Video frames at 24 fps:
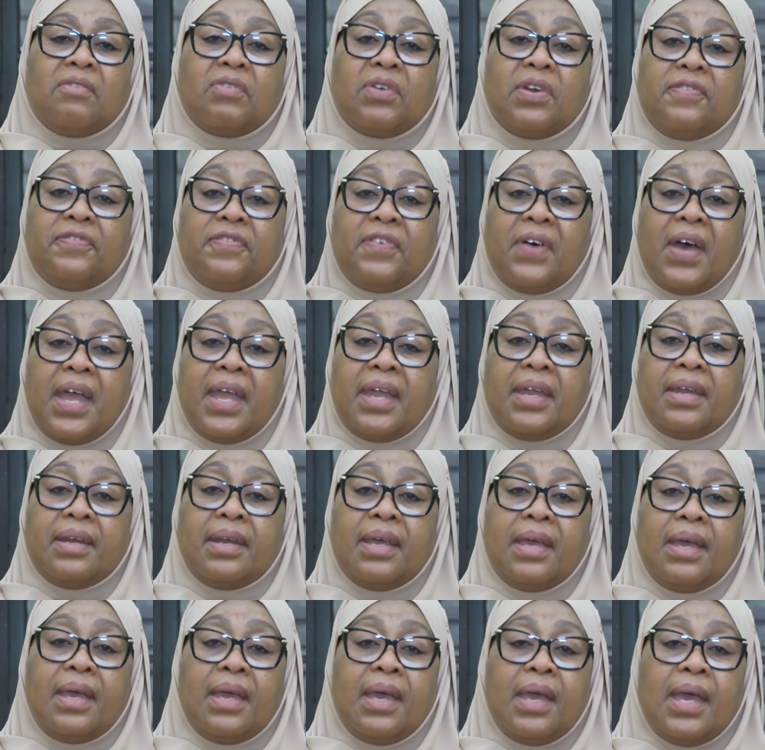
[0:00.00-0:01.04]
refine,
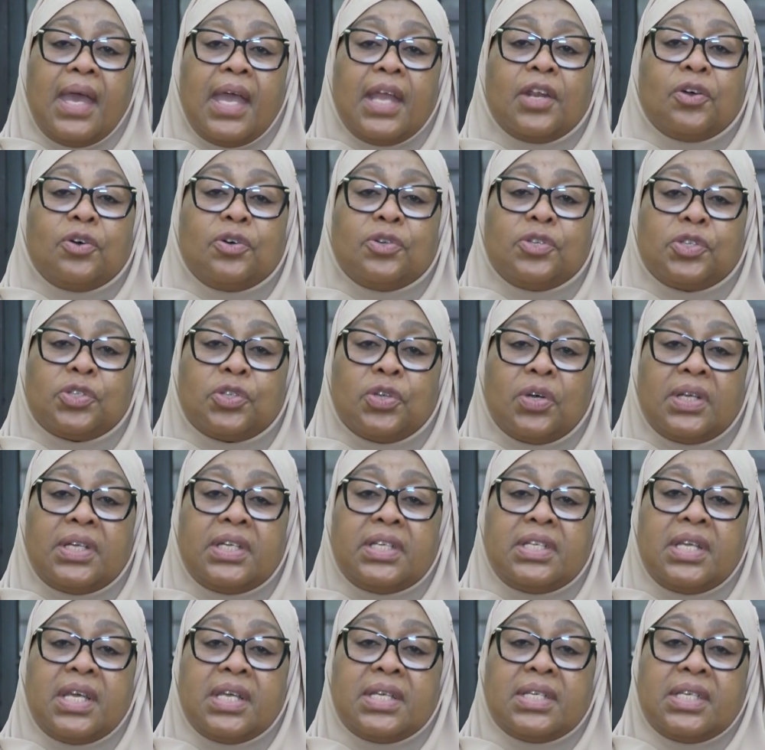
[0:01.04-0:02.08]
and
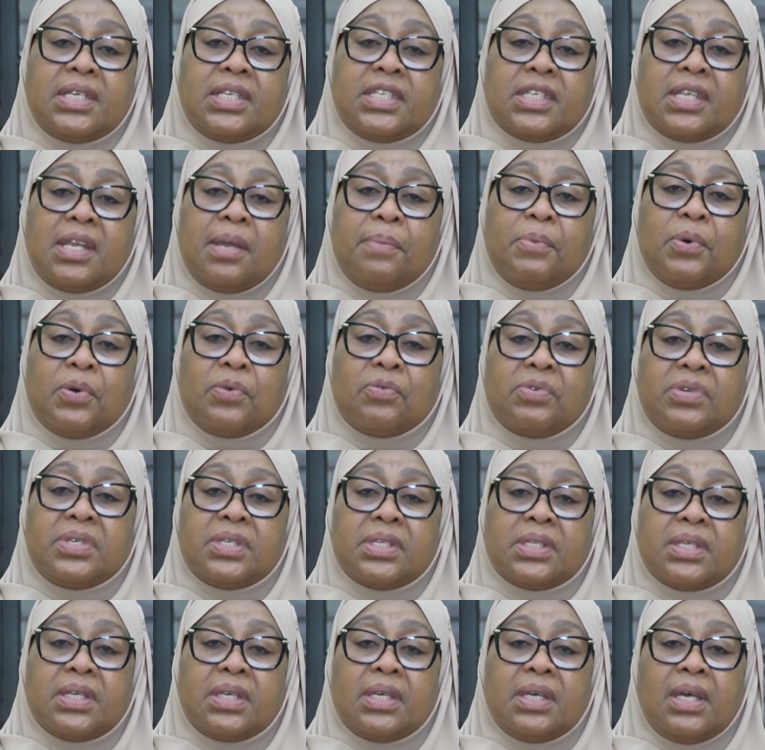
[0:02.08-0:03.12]
consolidate its
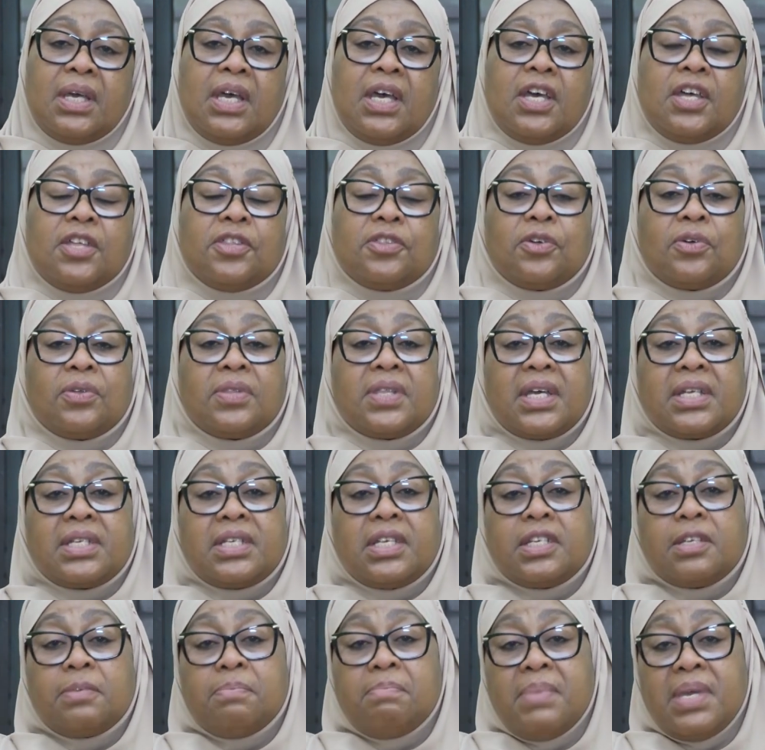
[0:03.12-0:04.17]
democracy so that
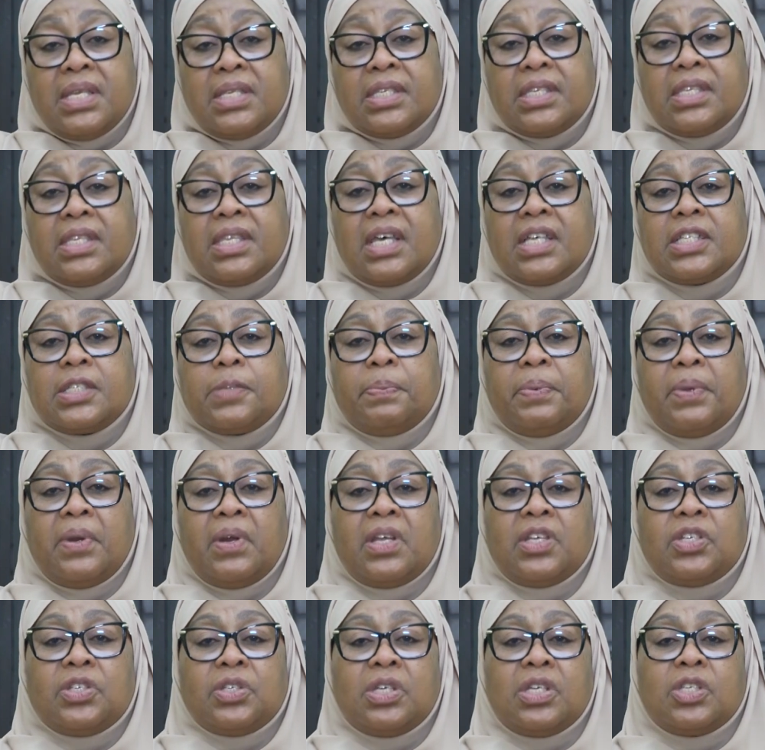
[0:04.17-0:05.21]
it meets the
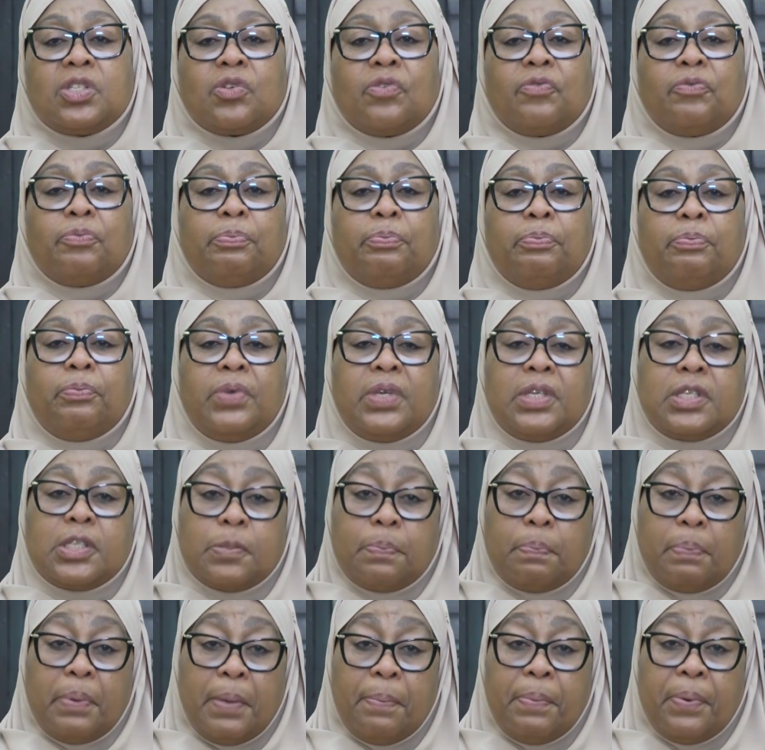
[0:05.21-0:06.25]
aspirations of its
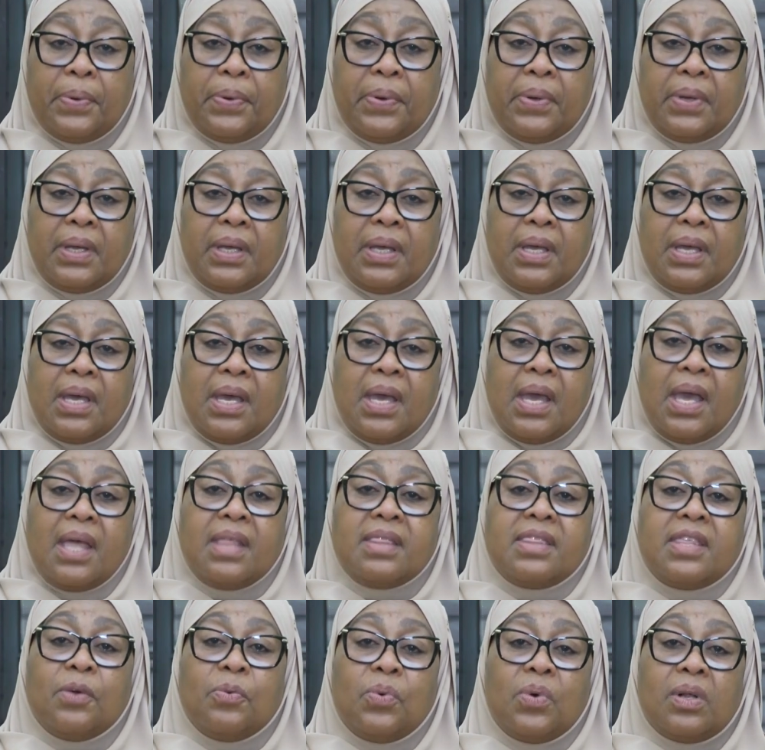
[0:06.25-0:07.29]
people
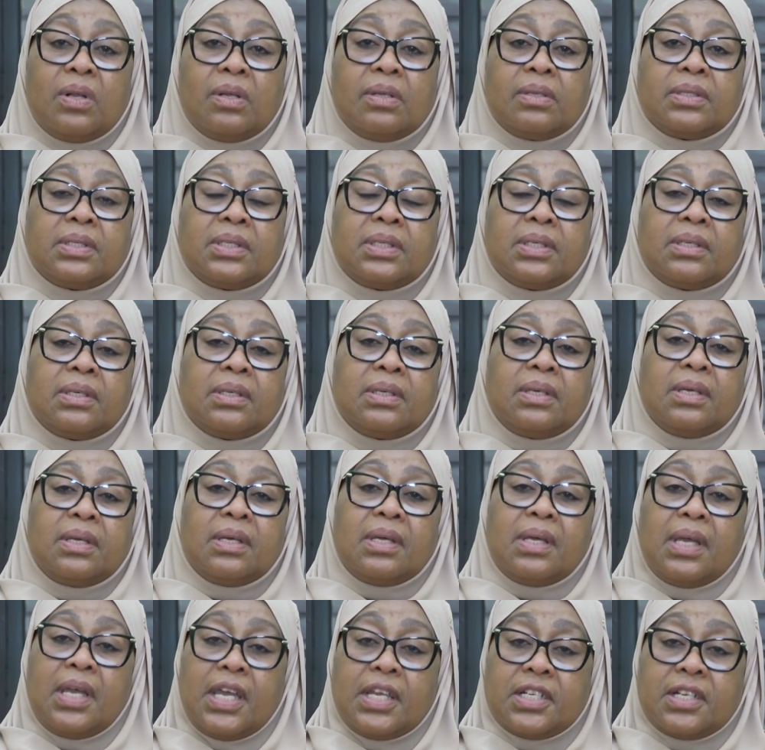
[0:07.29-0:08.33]
and the world
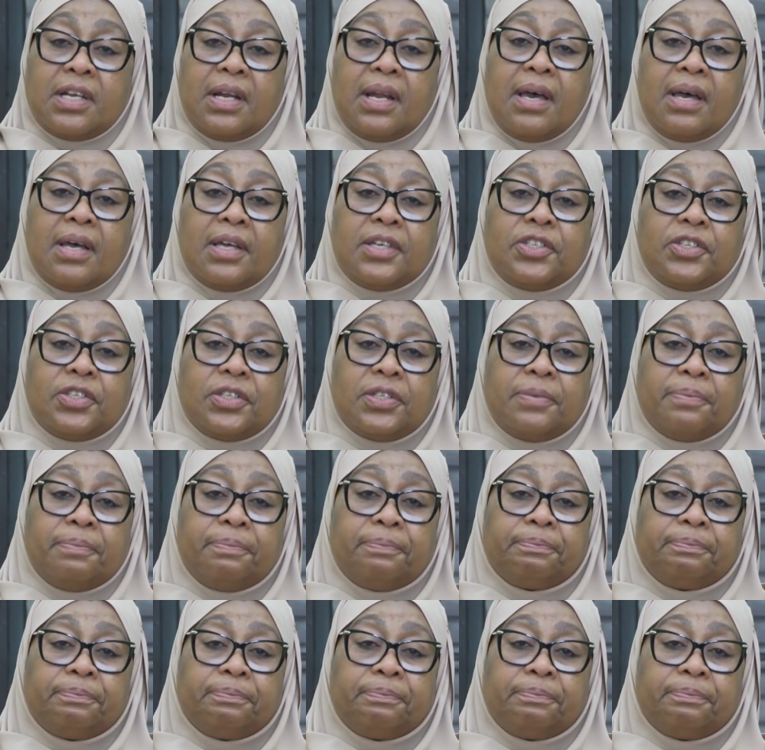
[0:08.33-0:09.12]
at large.